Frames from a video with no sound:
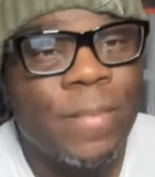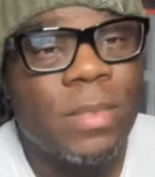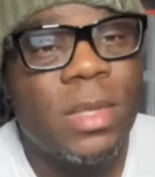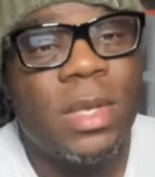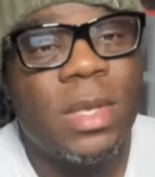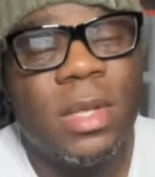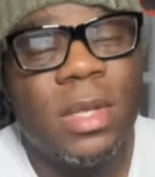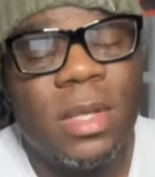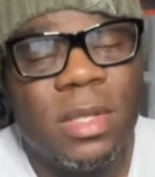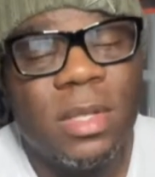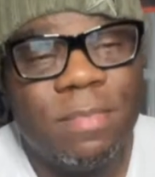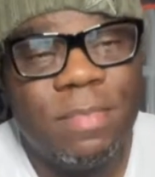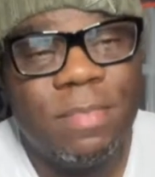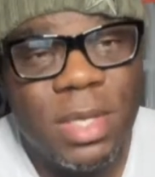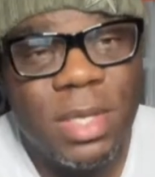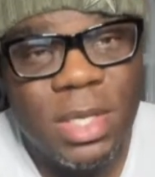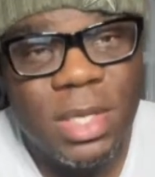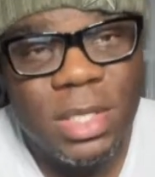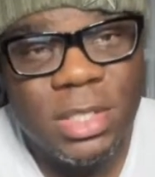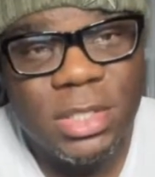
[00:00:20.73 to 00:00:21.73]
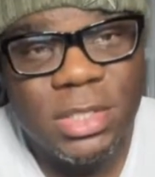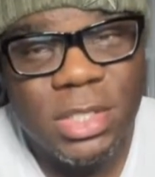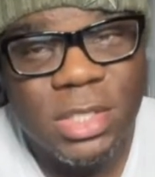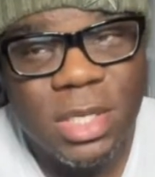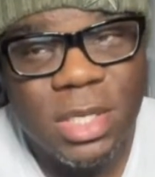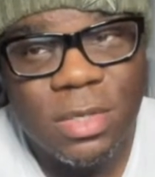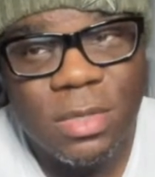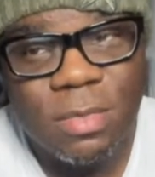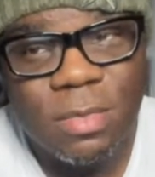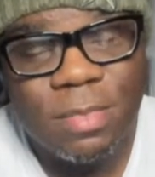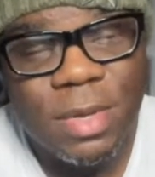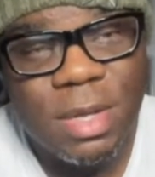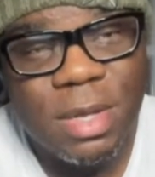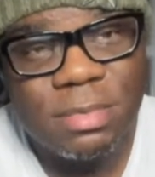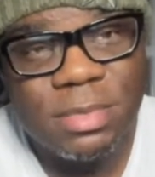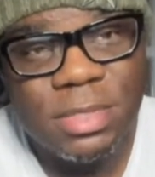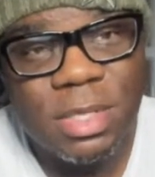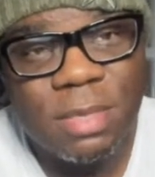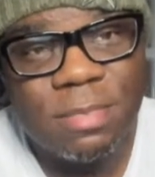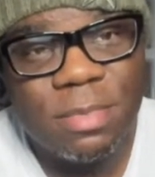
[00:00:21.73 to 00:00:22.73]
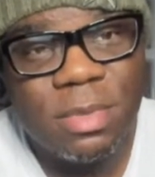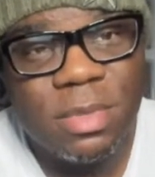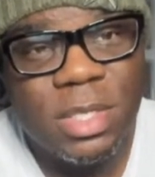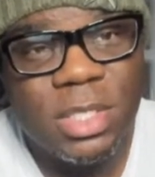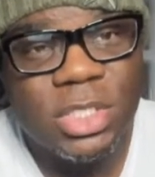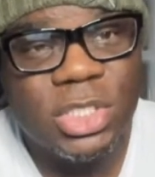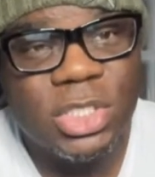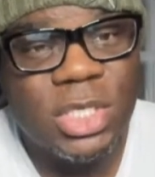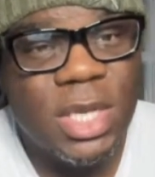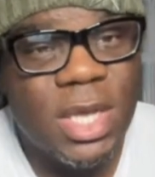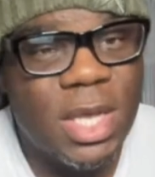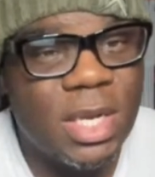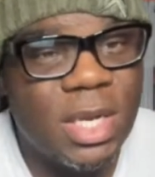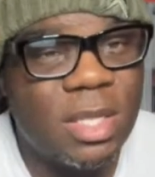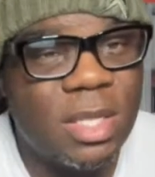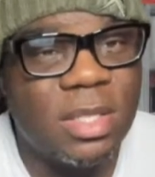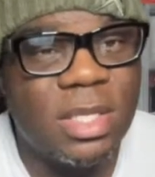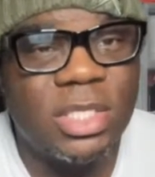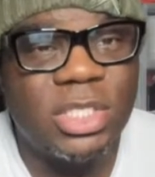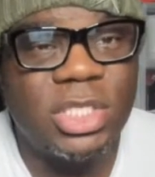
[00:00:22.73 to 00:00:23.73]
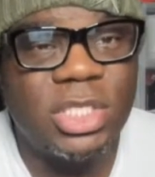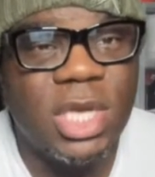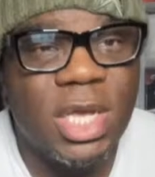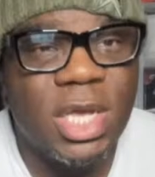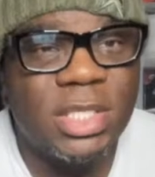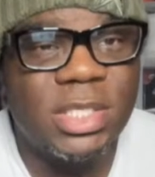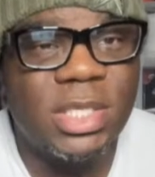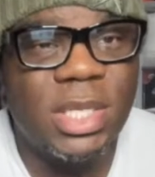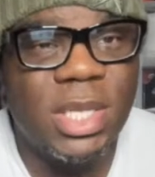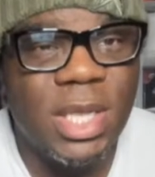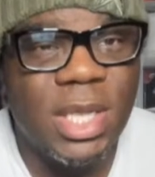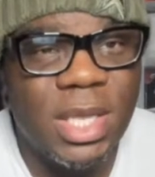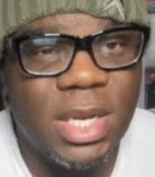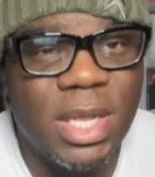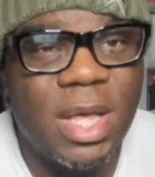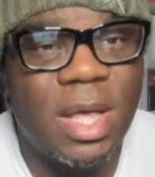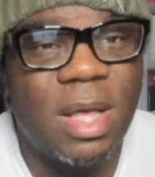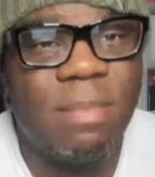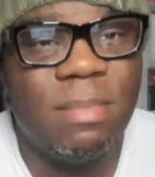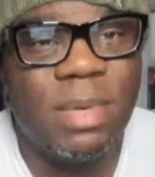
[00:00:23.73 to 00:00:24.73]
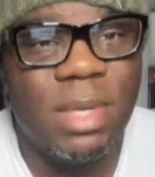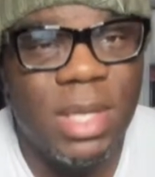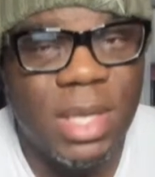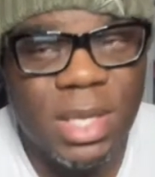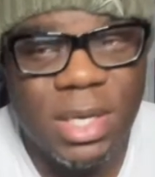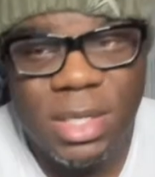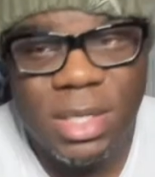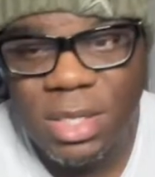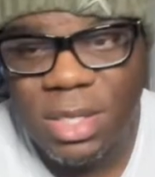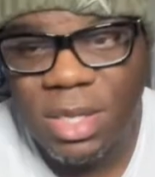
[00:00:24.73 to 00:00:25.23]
It all depends on who pops up in the chat. If the chat is lit, I'm lit.